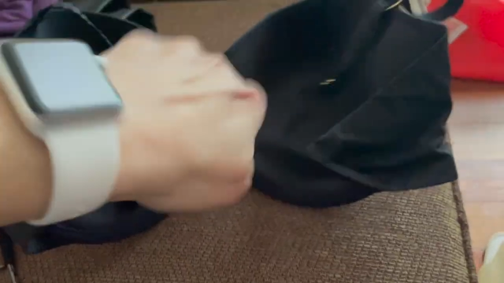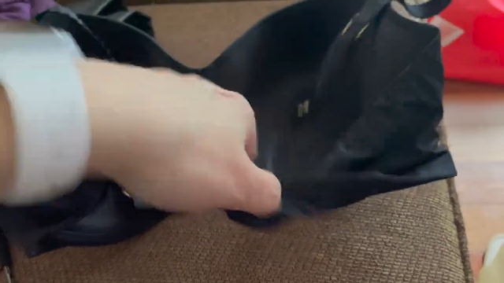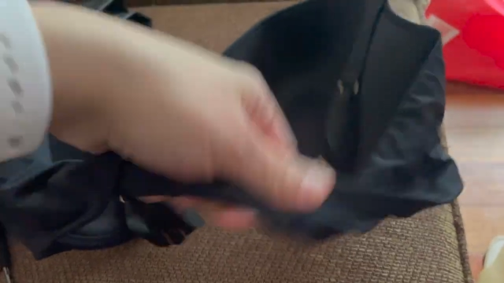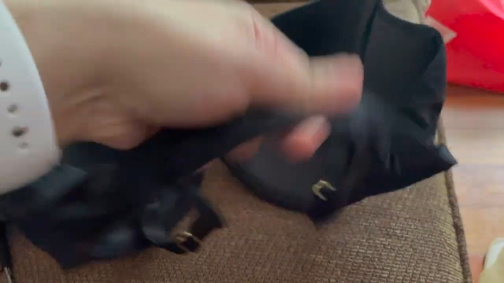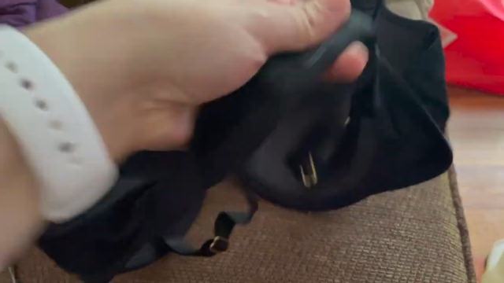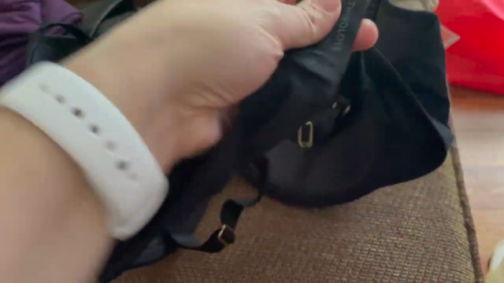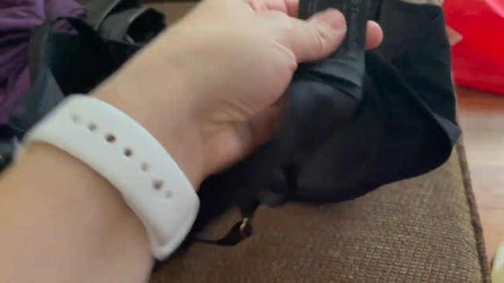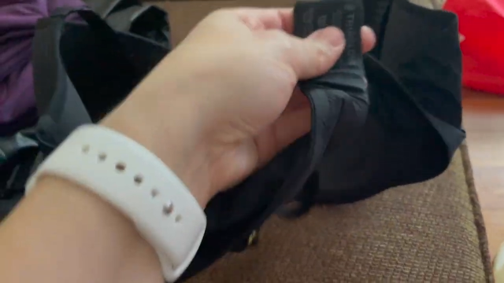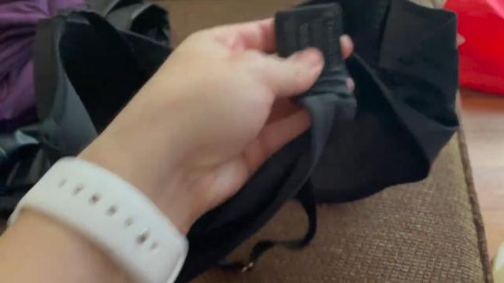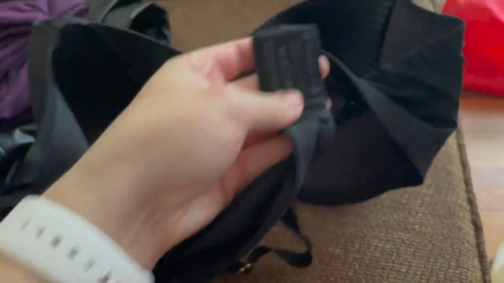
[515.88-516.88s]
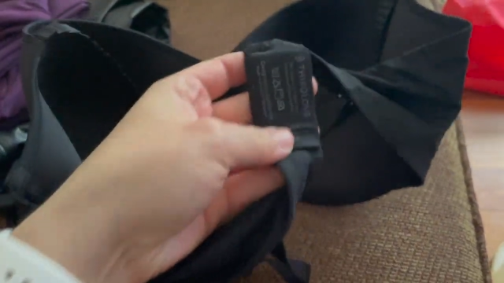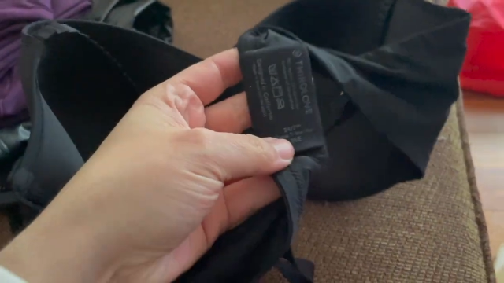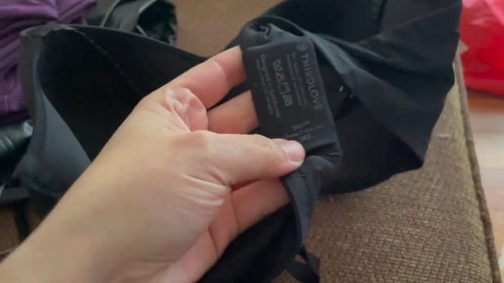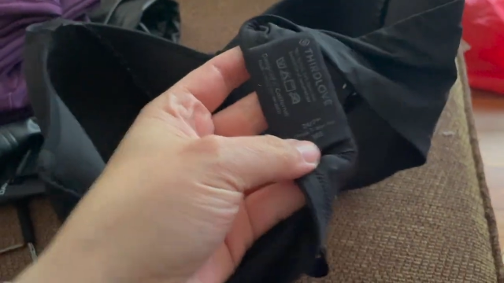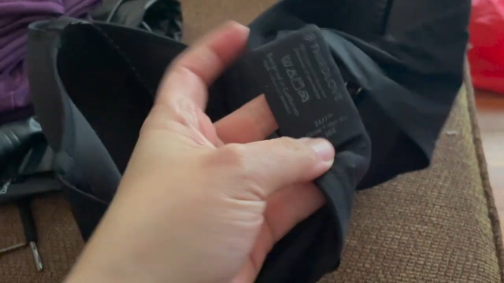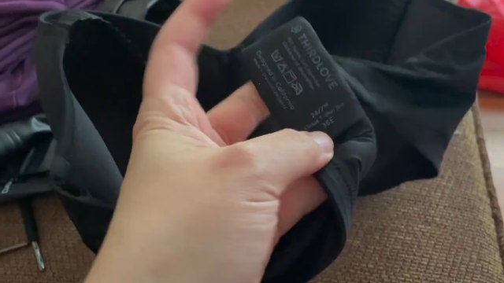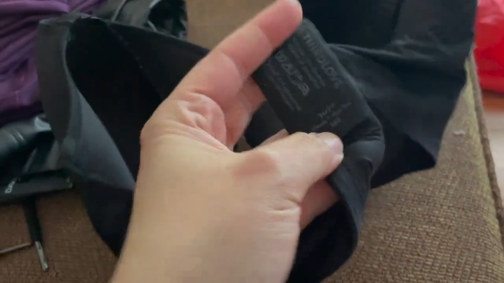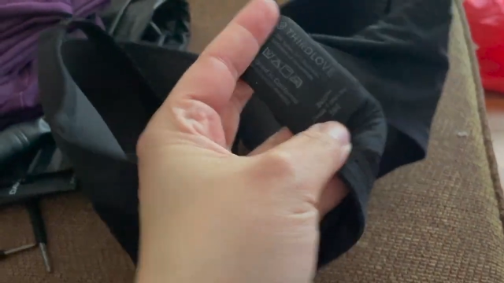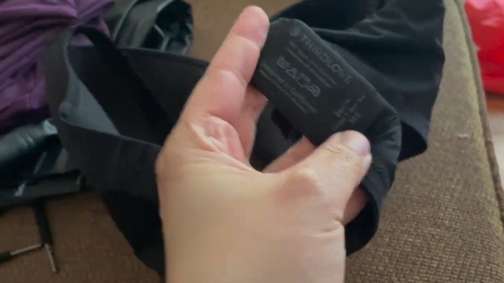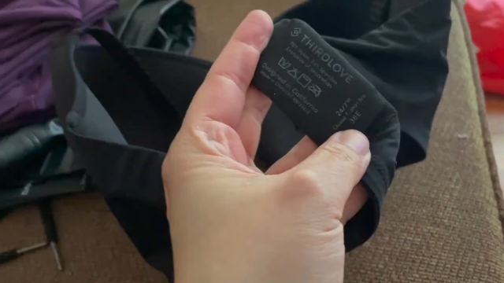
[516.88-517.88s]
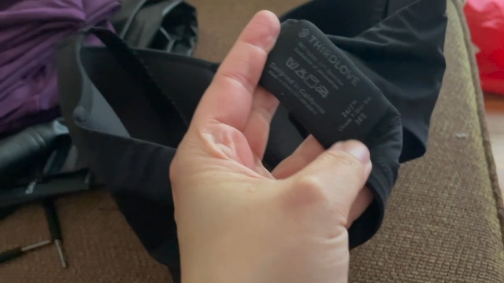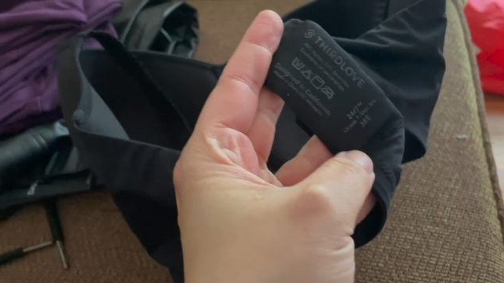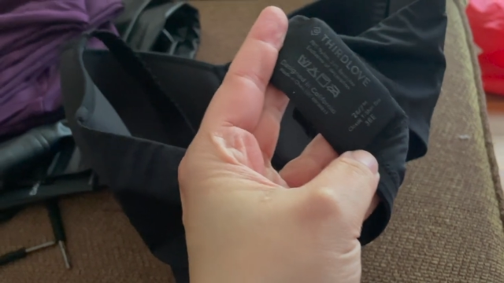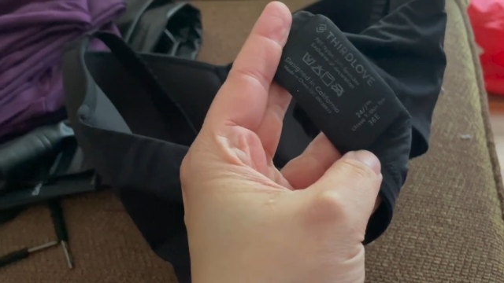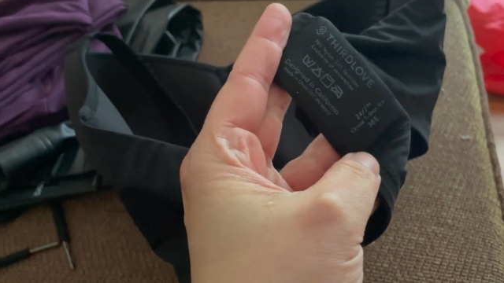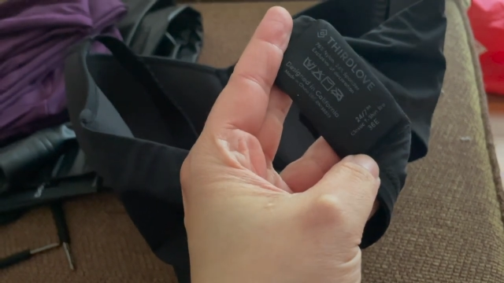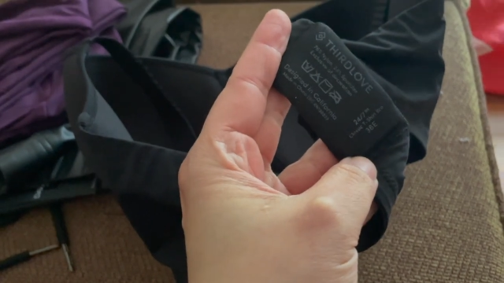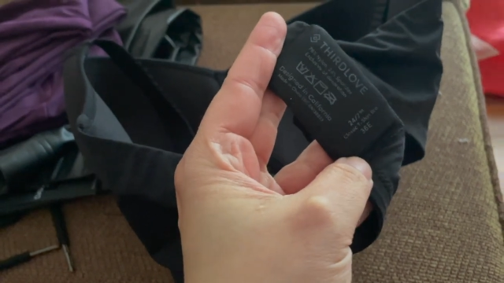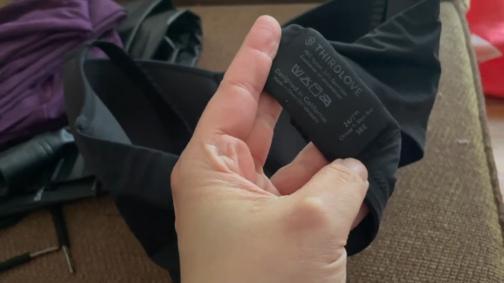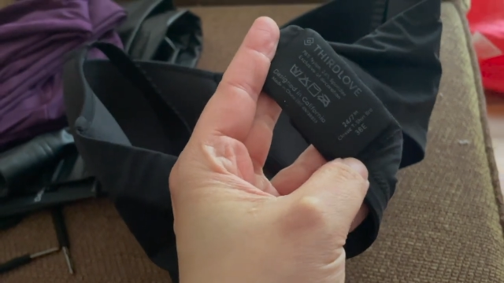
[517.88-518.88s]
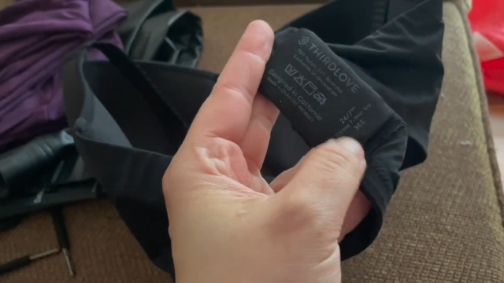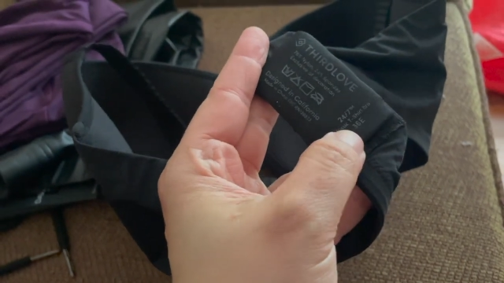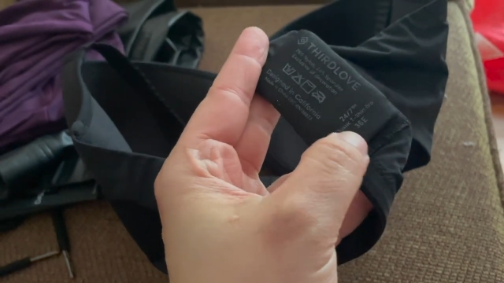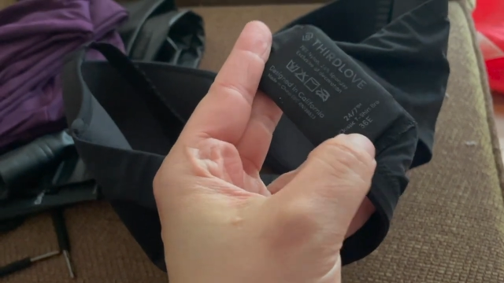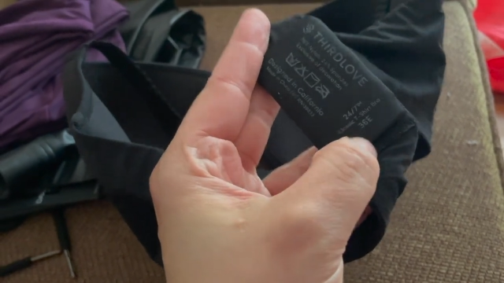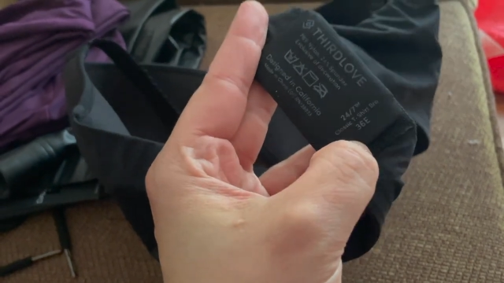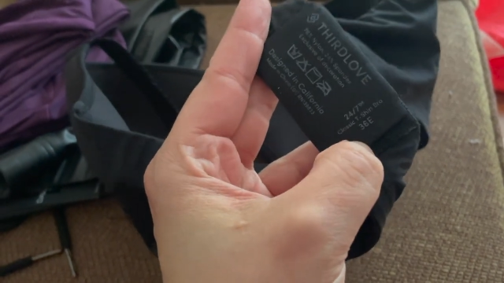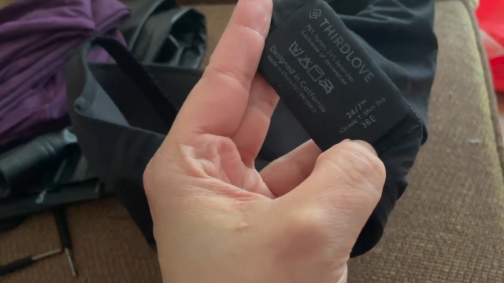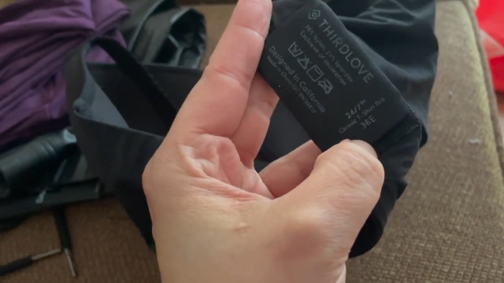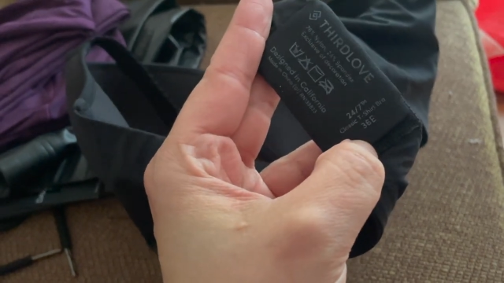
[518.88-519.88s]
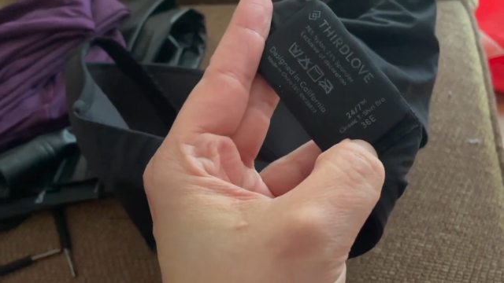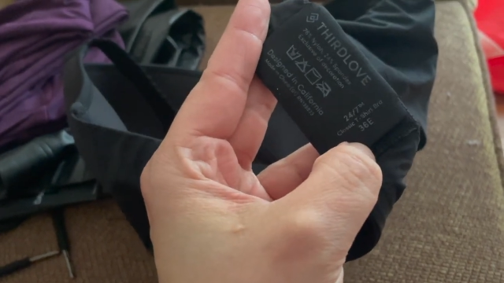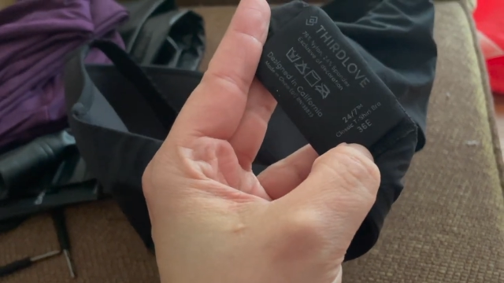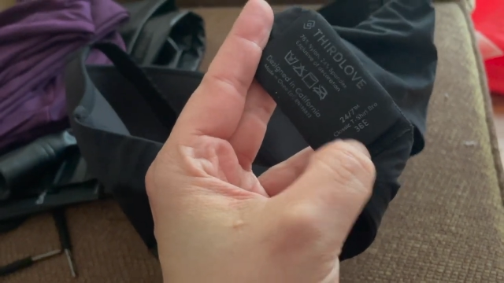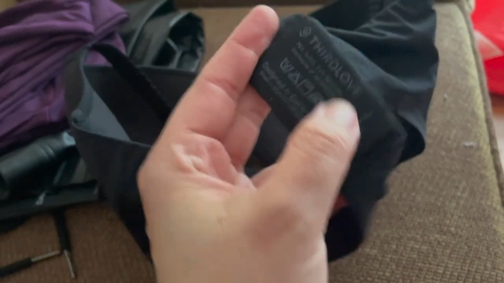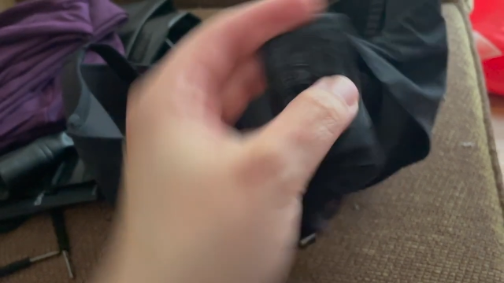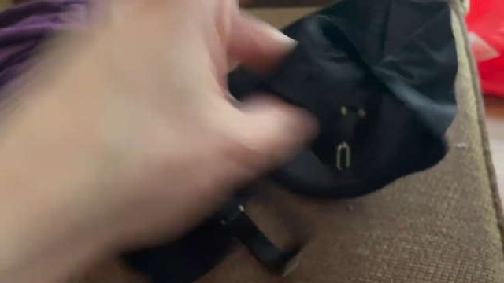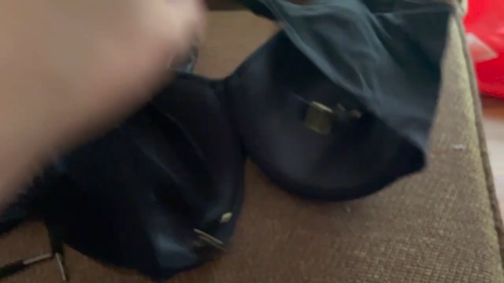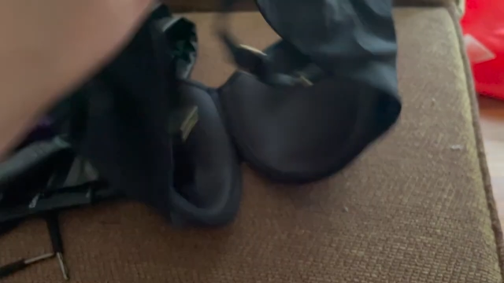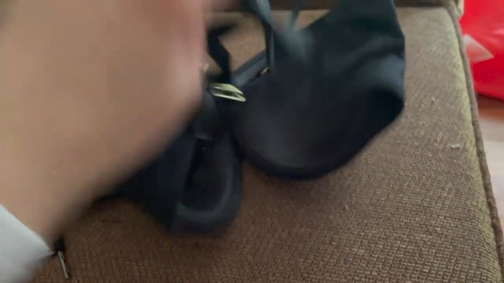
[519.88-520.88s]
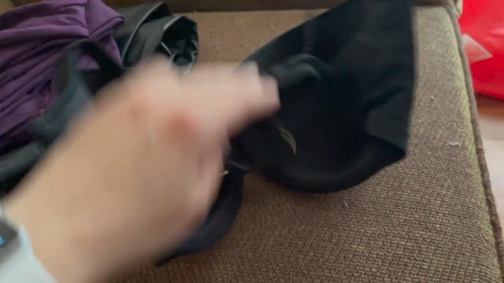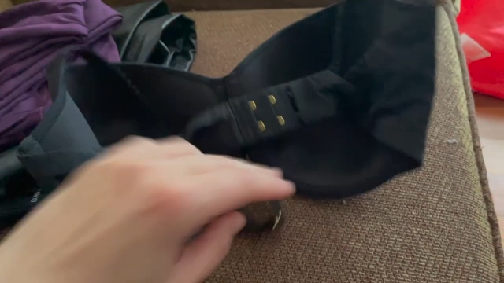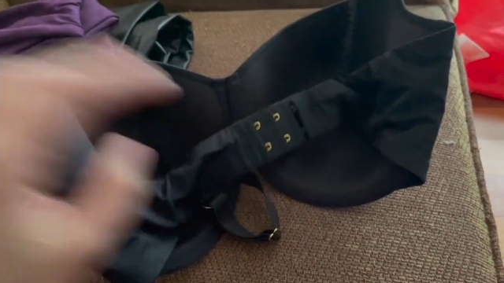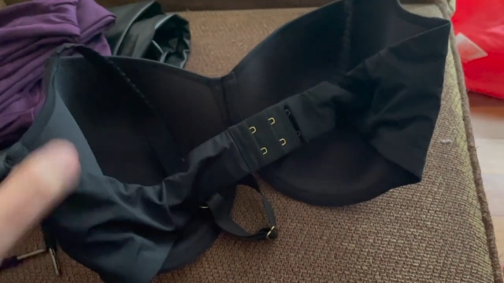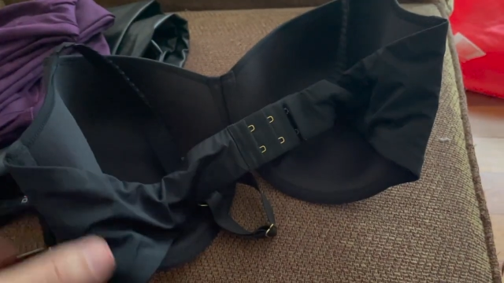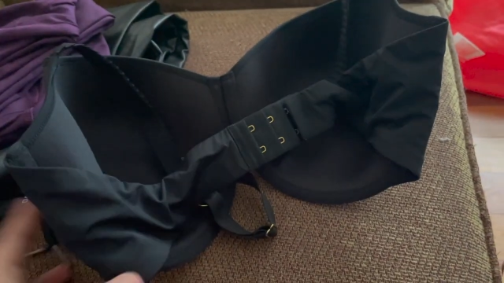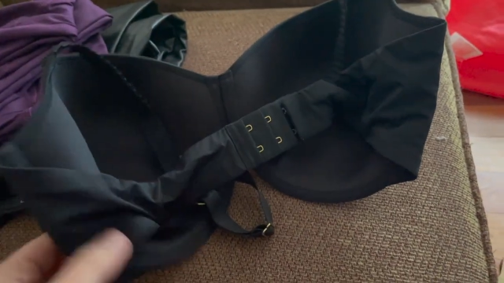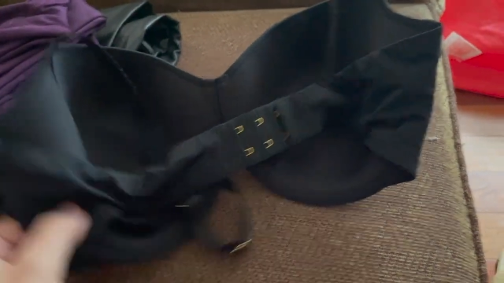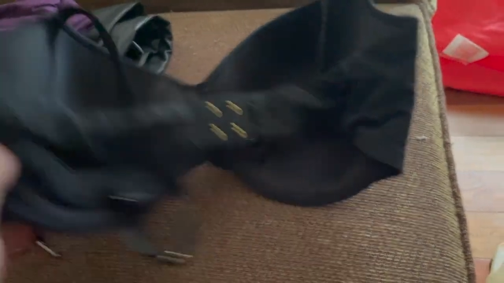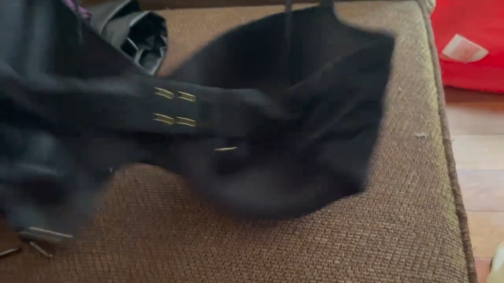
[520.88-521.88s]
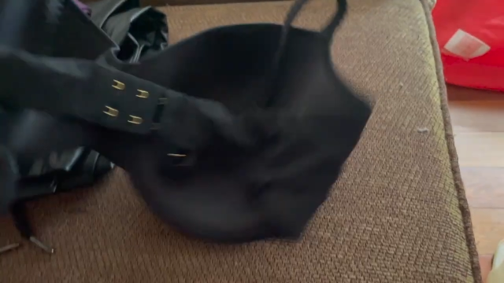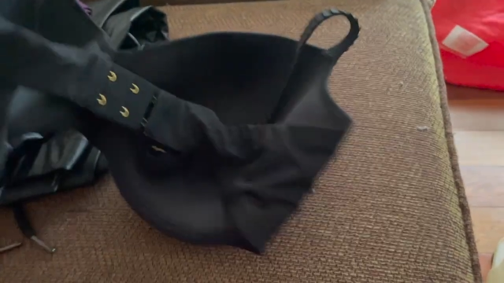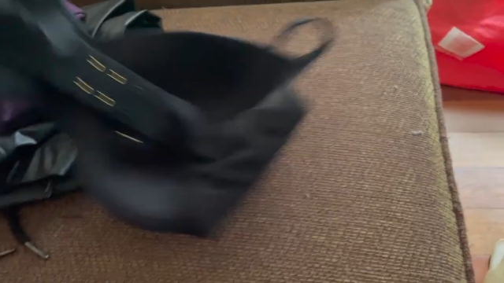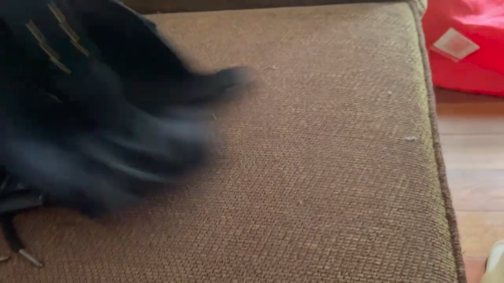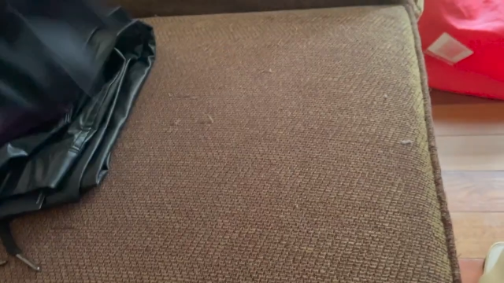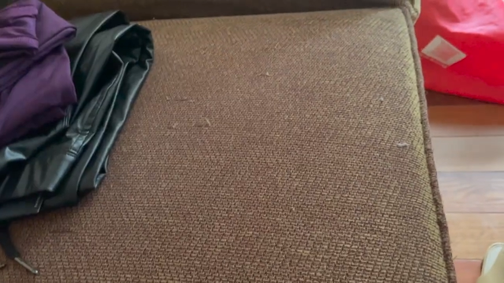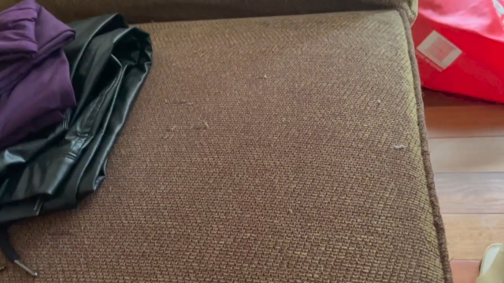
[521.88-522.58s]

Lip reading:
(no speaker visible)